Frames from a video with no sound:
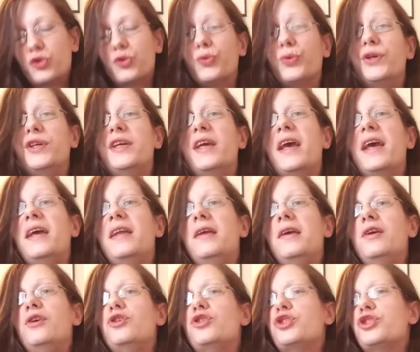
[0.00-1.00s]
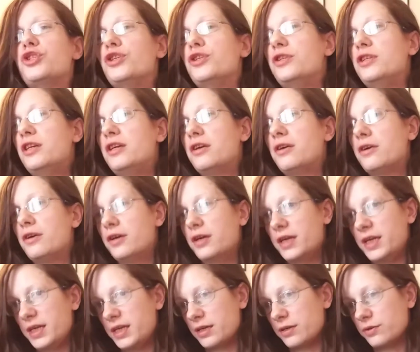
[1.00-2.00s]
creating
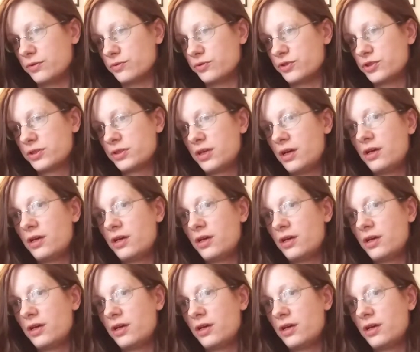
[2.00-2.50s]
scenarios,